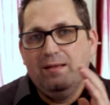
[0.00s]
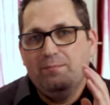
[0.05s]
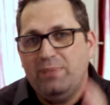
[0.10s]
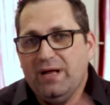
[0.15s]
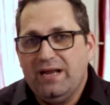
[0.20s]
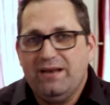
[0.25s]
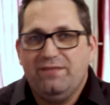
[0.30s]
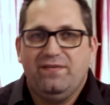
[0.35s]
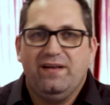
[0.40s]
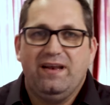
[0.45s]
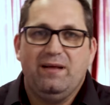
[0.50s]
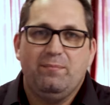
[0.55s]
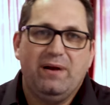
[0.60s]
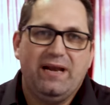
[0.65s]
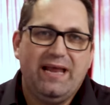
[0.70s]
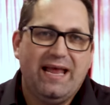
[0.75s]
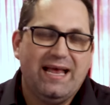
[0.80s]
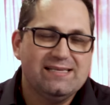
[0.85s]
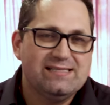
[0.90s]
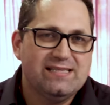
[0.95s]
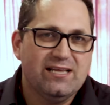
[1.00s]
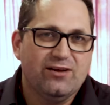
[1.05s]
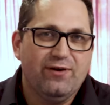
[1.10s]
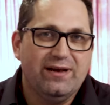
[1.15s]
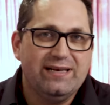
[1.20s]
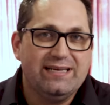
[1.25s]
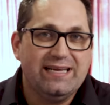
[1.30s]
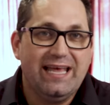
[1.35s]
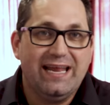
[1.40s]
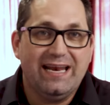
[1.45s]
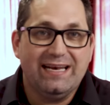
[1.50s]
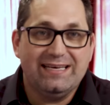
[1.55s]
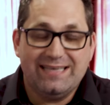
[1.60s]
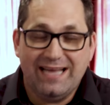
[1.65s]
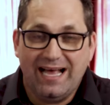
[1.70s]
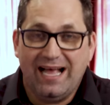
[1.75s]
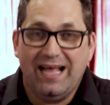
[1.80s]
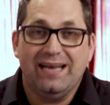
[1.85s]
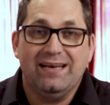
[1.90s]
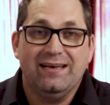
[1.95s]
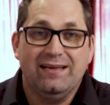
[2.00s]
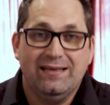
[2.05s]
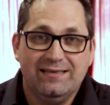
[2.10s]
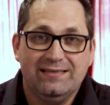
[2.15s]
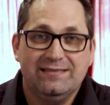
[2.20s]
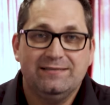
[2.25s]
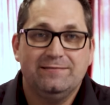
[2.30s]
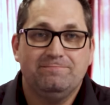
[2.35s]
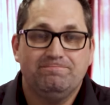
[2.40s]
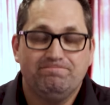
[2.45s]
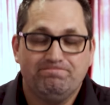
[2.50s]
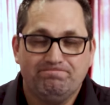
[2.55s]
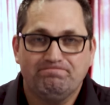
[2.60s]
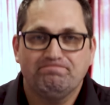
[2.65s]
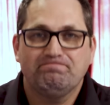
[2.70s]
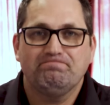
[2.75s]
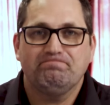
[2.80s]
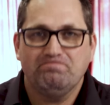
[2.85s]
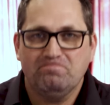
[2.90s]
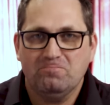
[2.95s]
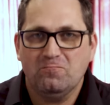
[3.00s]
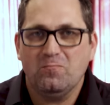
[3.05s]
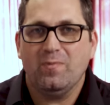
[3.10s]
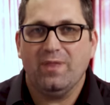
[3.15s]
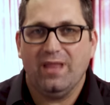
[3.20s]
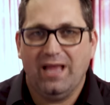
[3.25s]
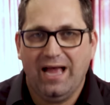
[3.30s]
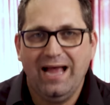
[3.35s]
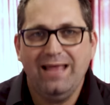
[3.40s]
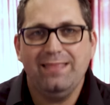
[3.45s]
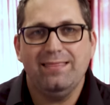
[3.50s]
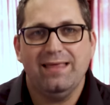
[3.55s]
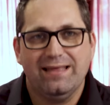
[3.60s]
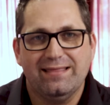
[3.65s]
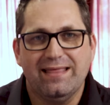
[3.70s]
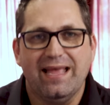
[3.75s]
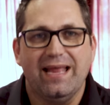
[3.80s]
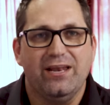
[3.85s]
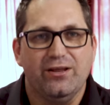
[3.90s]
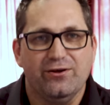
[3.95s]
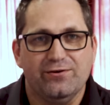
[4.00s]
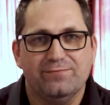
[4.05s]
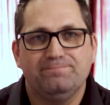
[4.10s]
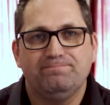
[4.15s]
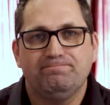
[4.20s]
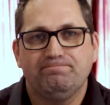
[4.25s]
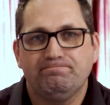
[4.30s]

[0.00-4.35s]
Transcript: But if anybody has the grit to get it done, I think they do.